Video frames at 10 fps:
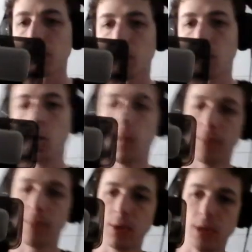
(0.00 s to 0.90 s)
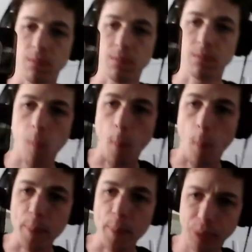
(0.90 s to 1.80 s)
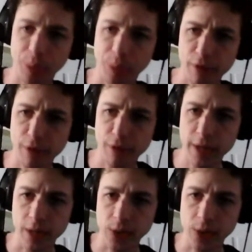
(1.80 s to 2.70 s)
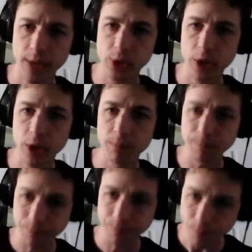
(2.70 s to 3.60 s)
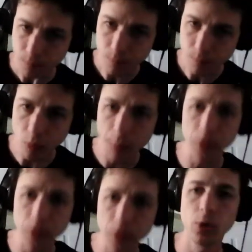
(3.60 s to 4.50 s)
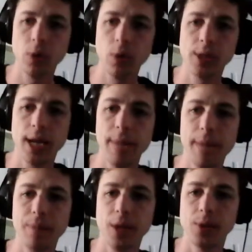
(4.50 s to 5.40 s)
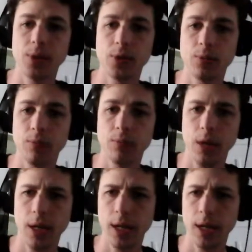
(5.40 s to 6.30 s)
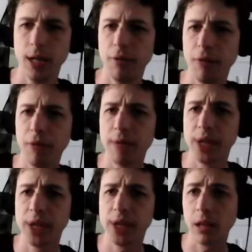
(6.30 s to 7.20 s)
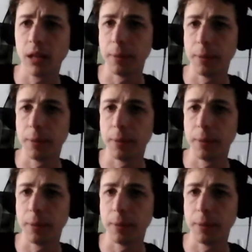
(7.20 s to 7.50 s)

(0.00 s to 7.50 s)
Cool. That was it. I'm verifying that it sounds good. I'm going to listen to it one time. It's a 5-second clip.